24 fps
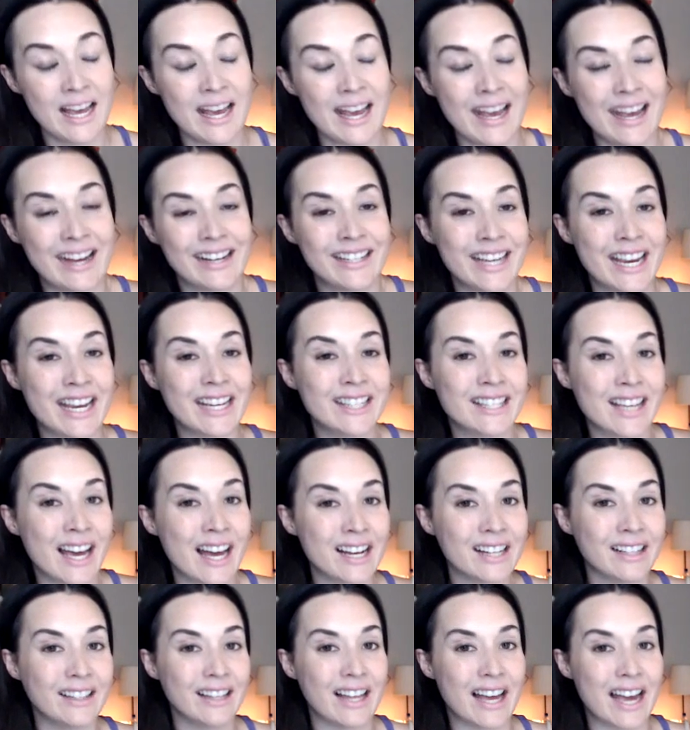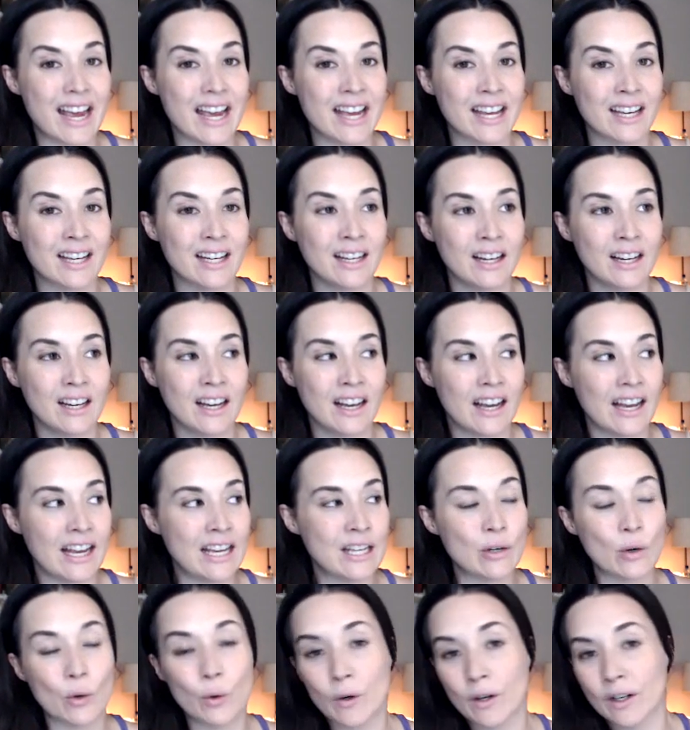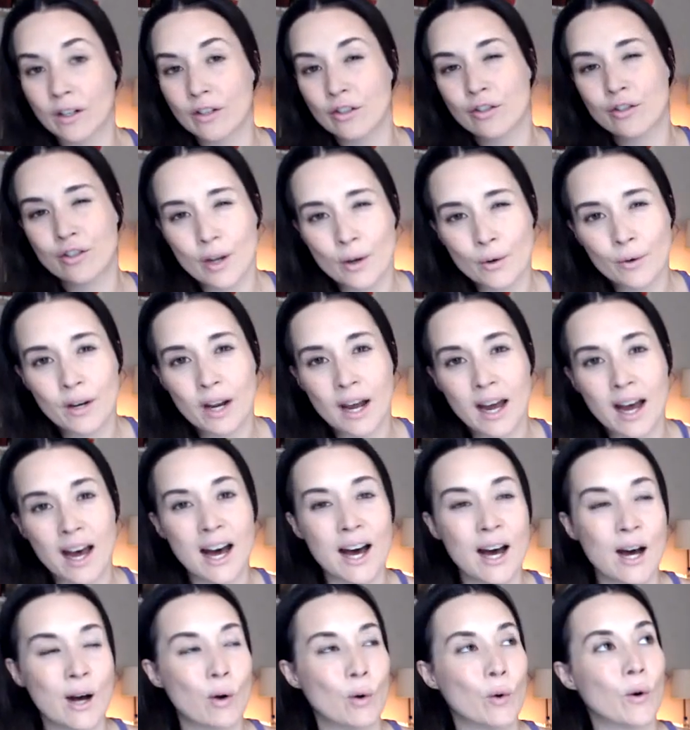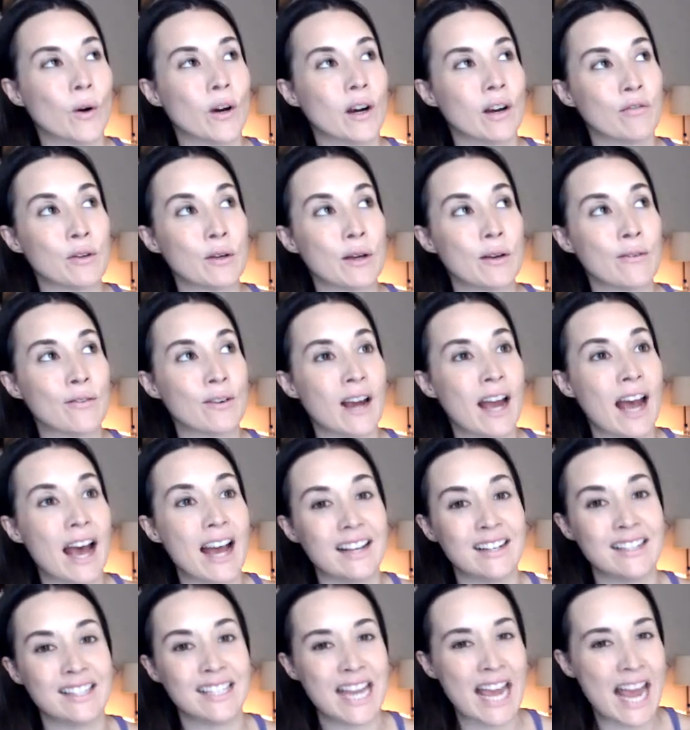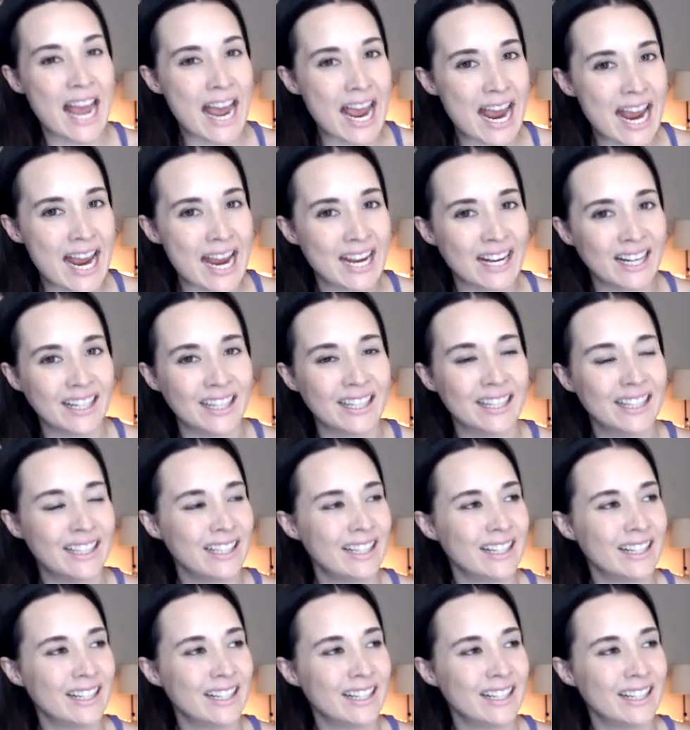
It tastes kind of like an orange soda or if you ever had tang